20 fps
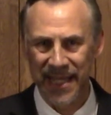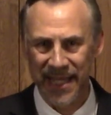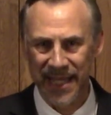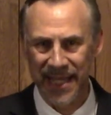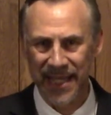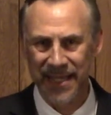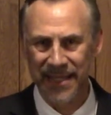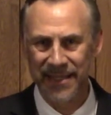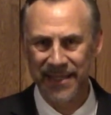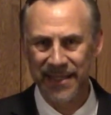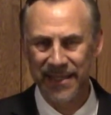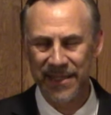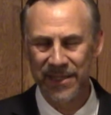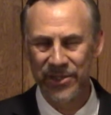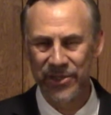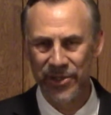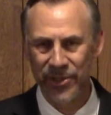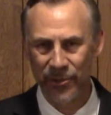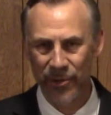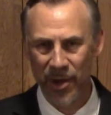in
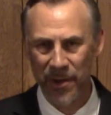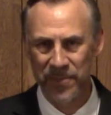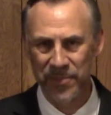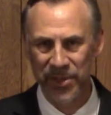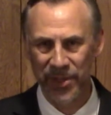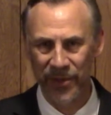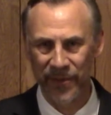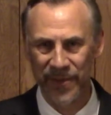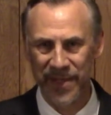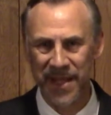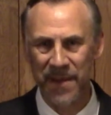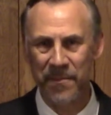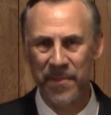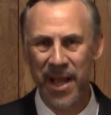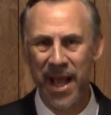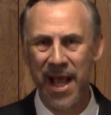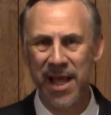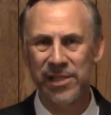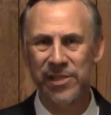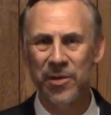Scripture. The
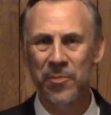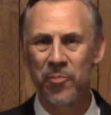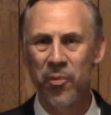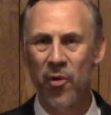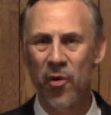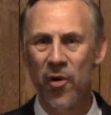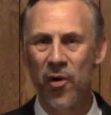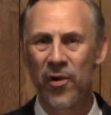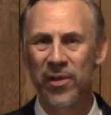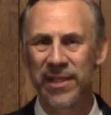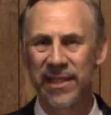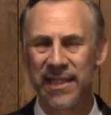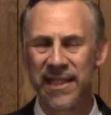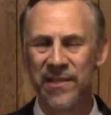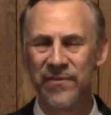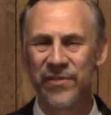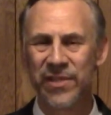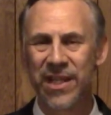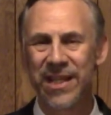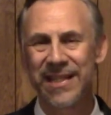Apostle Paul
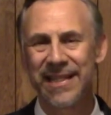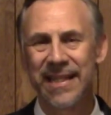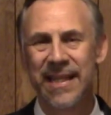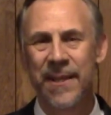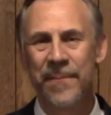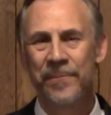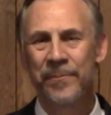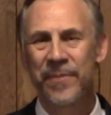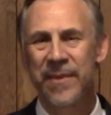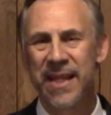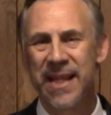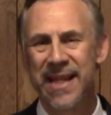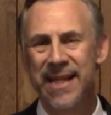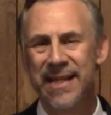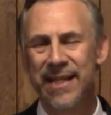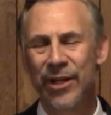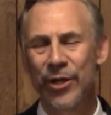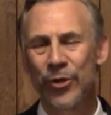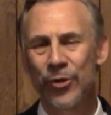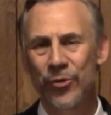gives us an
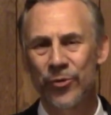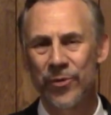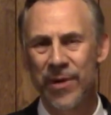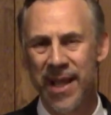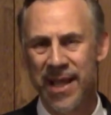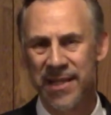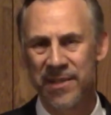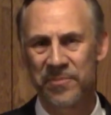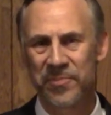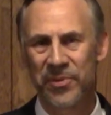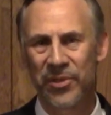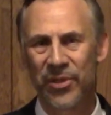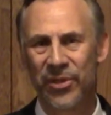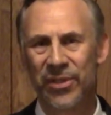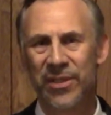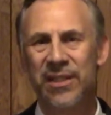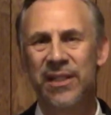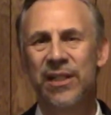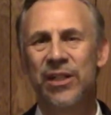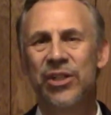
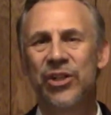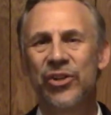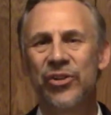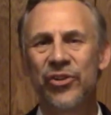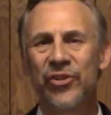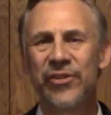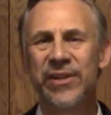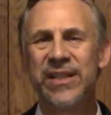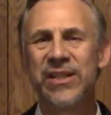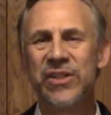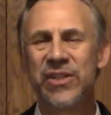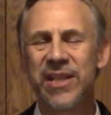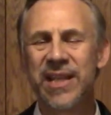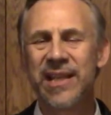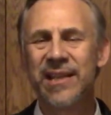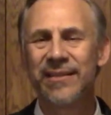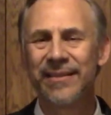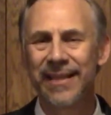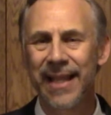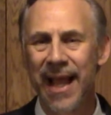incredible
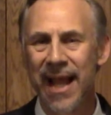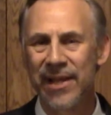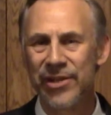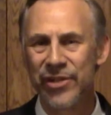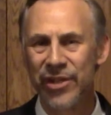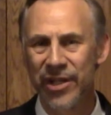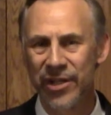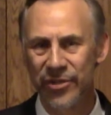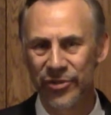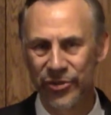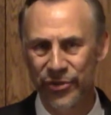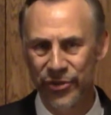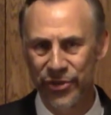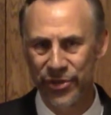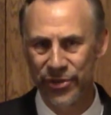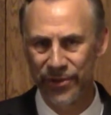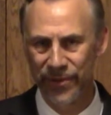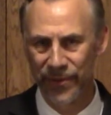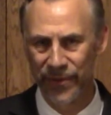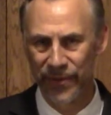Christological
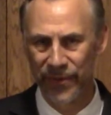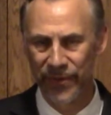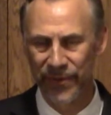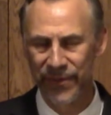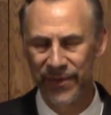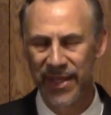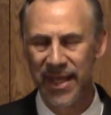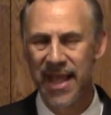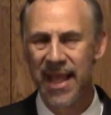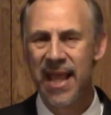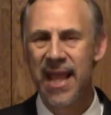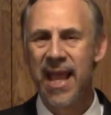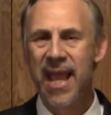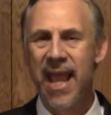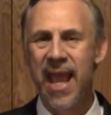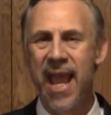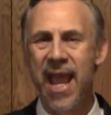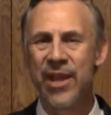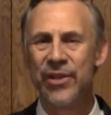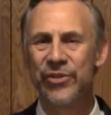truth
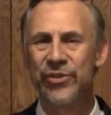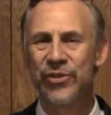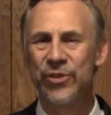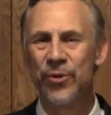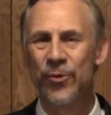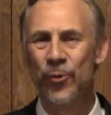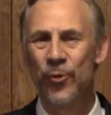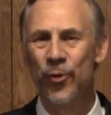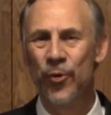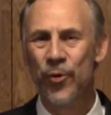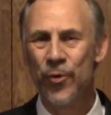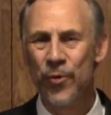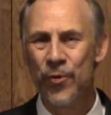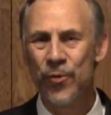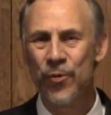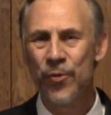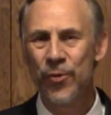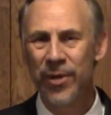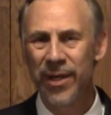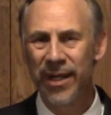as to
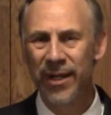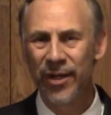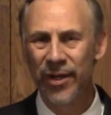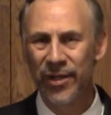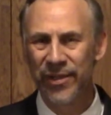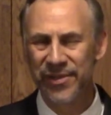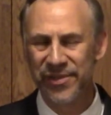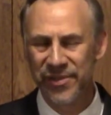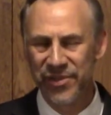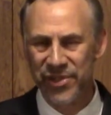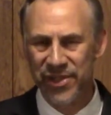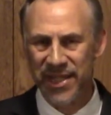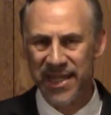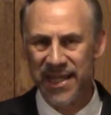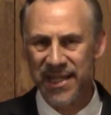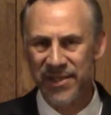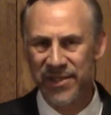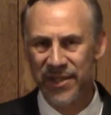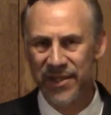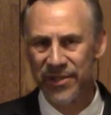who
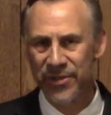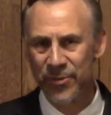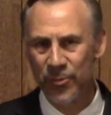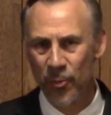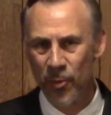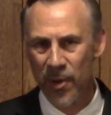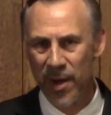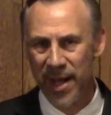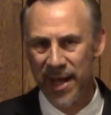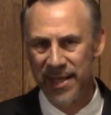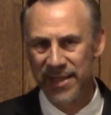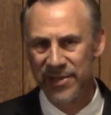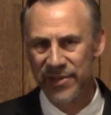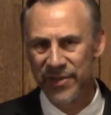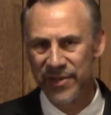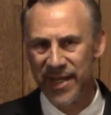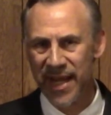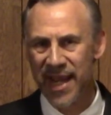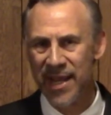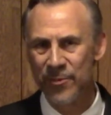Jesus
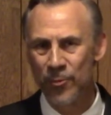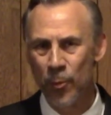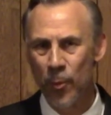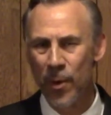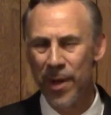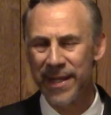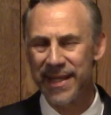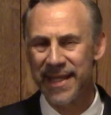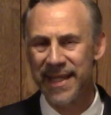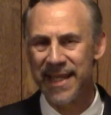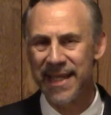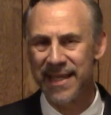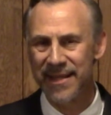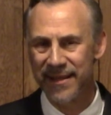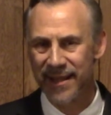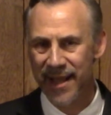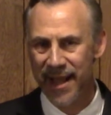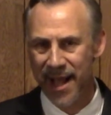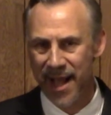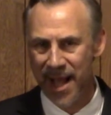was and what he
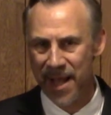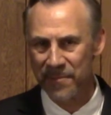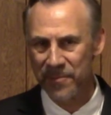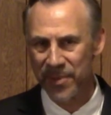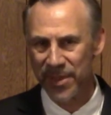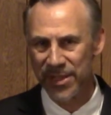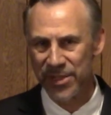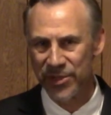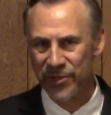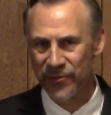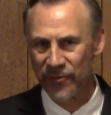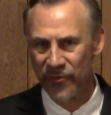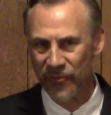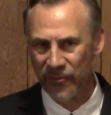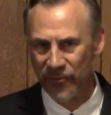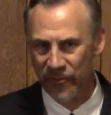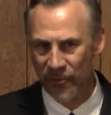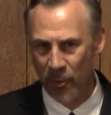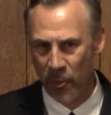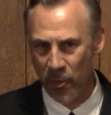accomplished
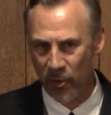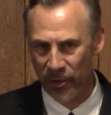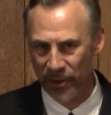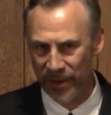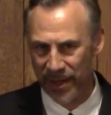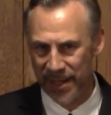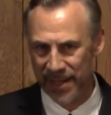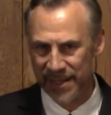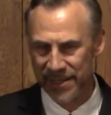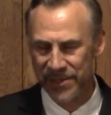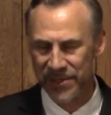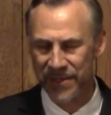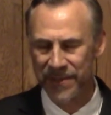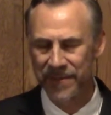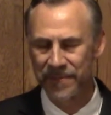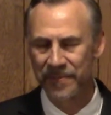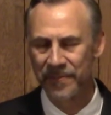for us.